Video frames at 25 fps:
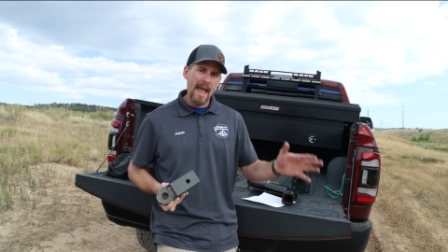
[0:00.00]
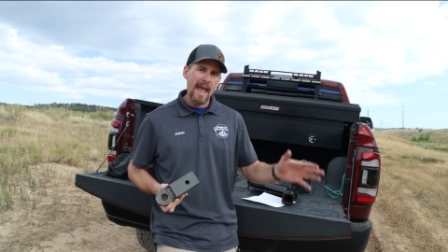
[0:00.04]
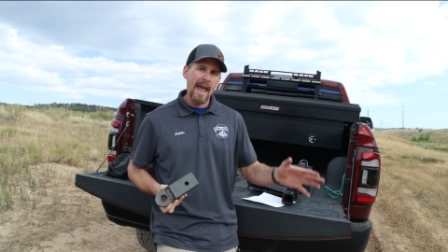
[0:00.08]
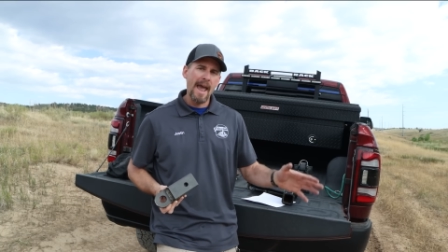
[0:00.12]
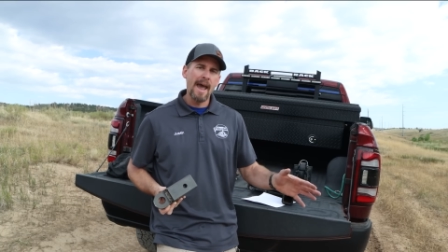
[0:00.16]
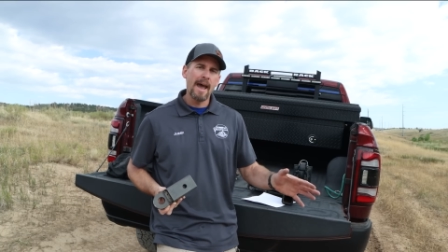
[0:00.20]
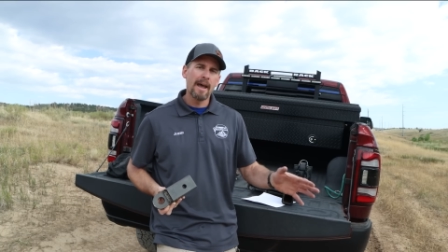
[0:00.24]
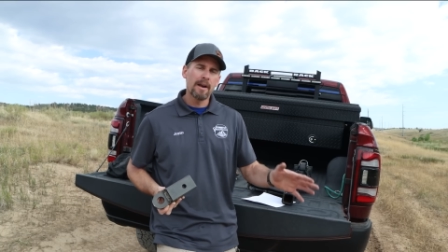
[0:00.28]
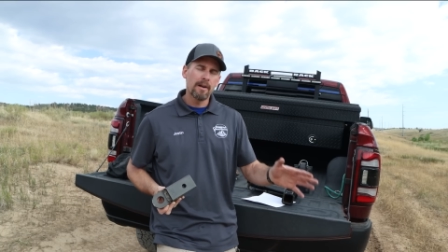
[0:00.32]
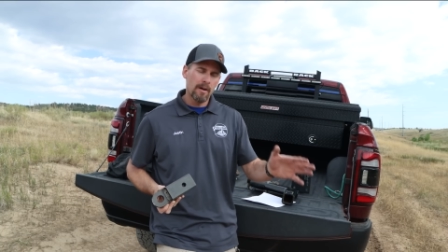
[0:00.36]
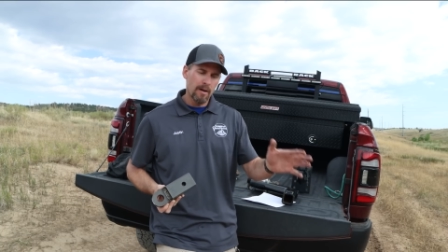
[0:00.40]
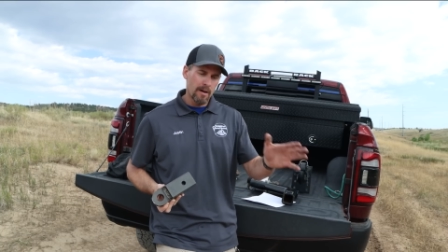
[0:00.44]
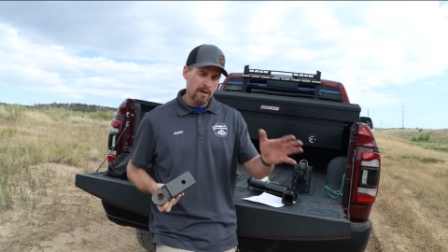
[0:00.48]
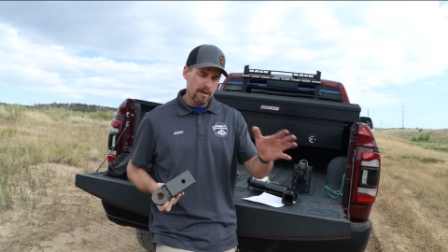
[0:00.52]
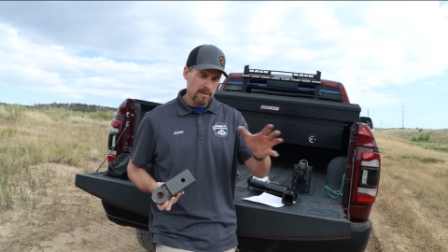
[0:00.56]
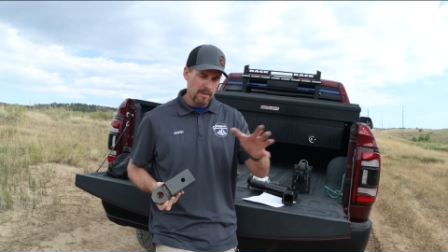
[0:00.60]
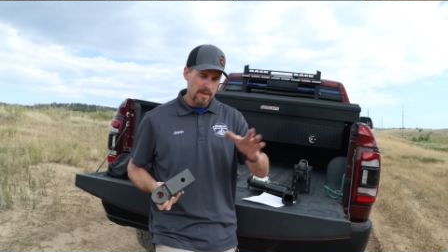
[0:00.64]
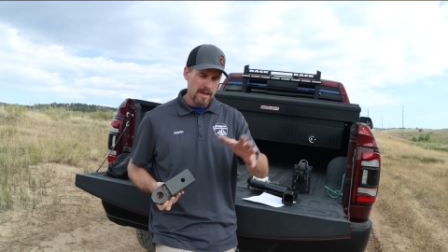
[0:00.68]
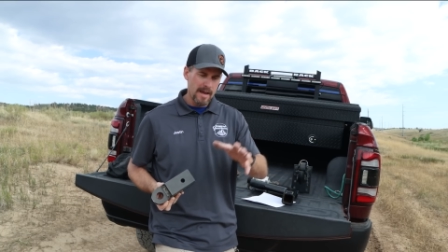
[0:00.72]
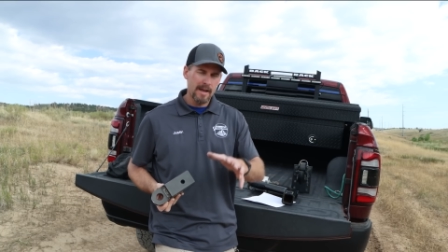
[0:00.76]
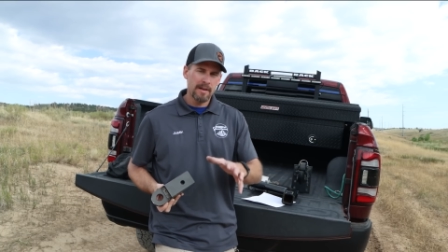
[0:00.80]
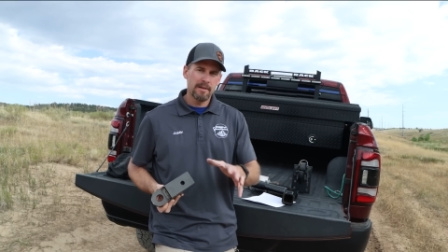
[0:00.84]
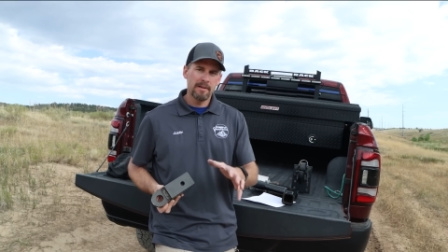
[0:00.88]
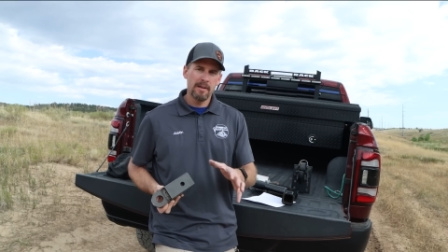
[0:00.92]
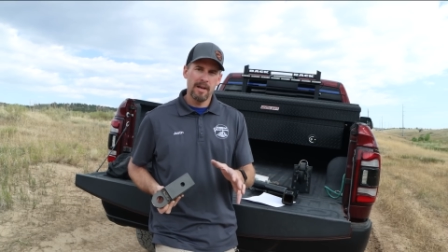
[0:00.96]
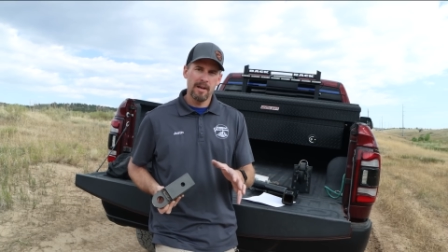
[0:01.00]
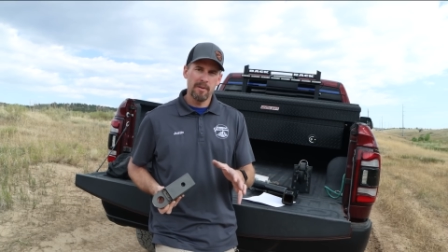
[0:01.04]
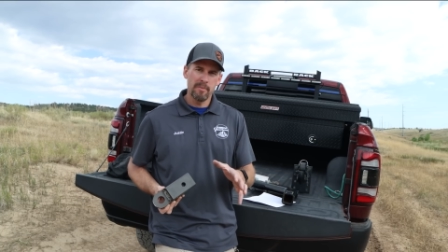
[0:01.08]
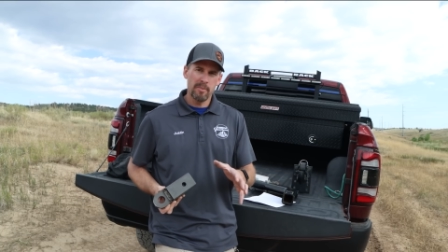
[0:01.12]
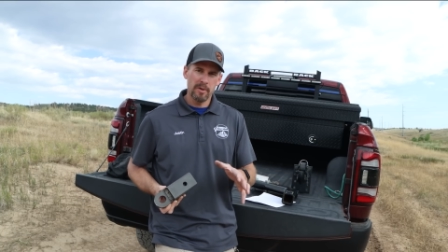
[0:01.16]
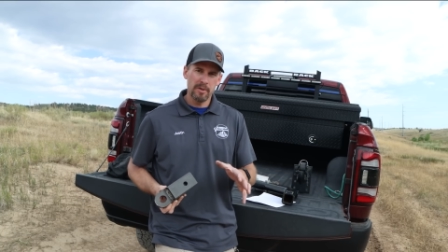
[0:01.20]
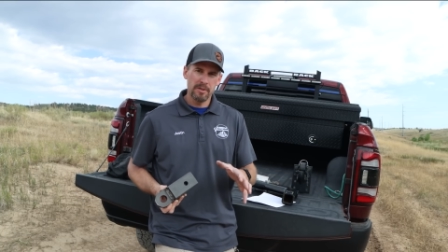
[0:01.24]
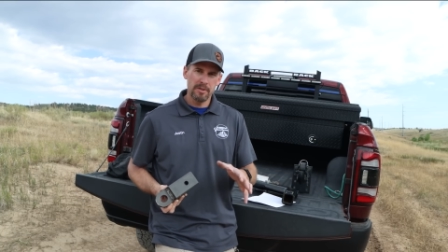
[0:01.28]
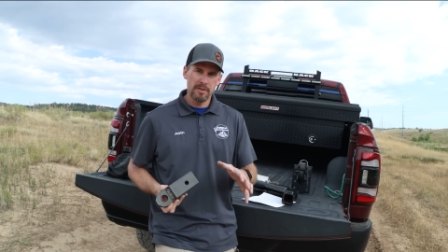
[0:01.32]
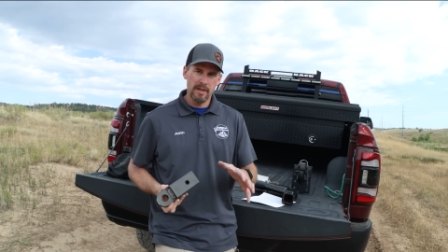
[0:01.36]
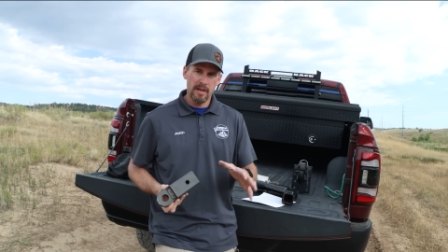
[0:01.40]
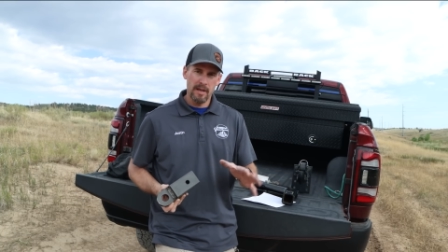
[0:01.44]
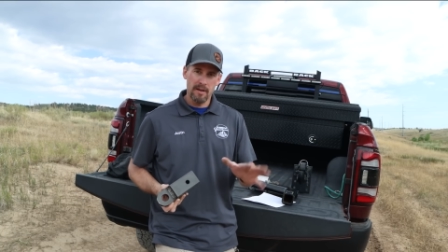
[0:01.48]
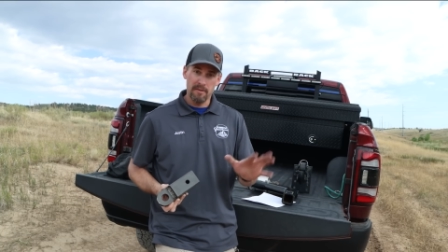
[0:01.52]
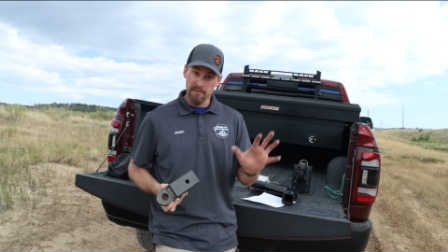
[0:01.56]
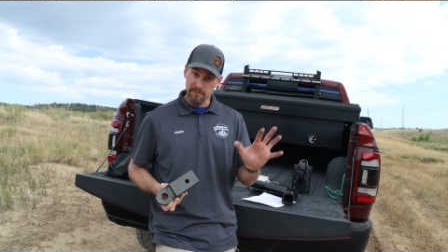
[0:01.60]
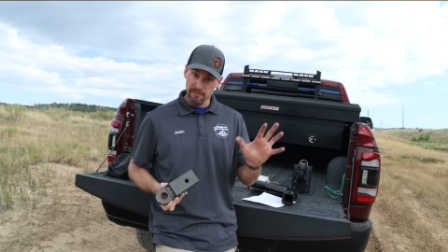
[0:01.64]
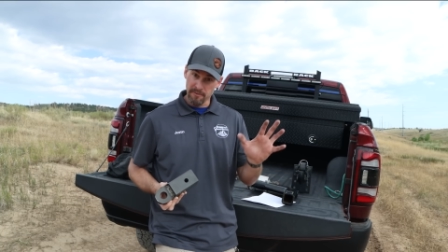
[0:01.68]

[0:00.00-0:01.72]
add on that 10%